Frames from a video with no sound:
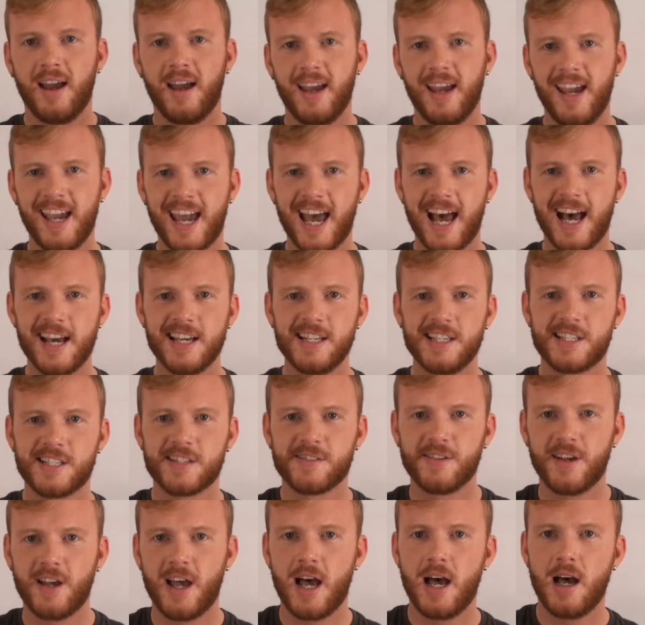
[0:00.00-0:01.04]
Hey
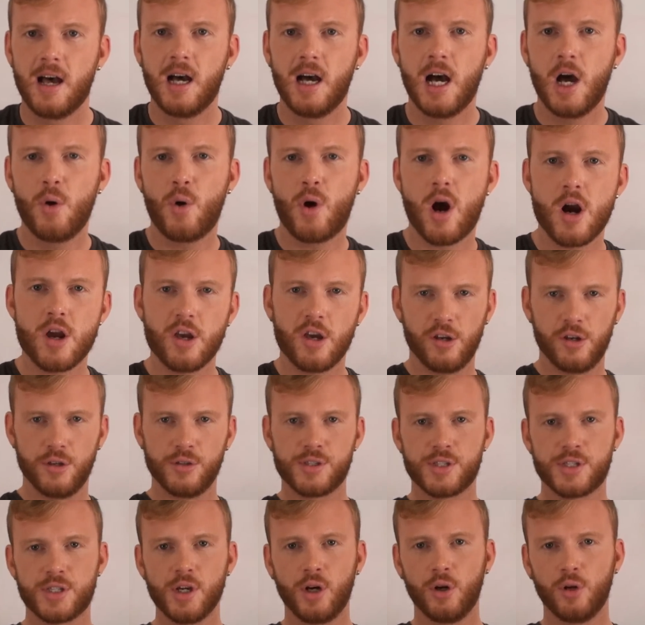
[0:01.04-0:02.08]
guys, how are you?
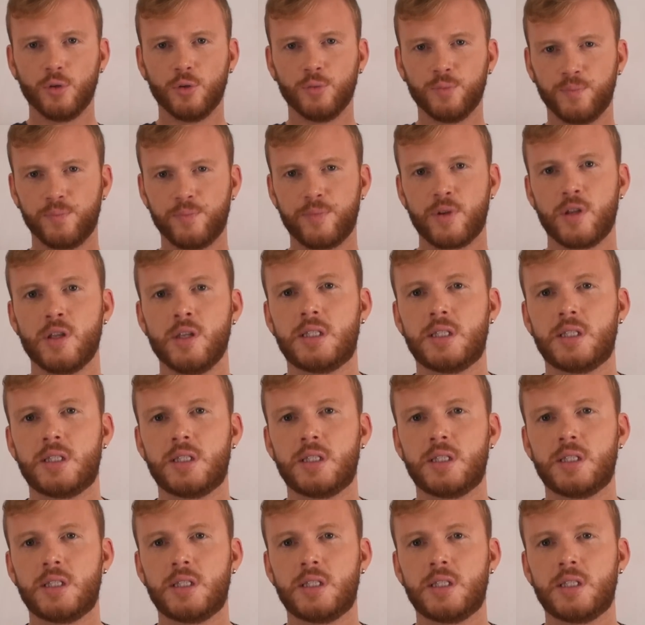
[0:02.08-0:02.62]
So,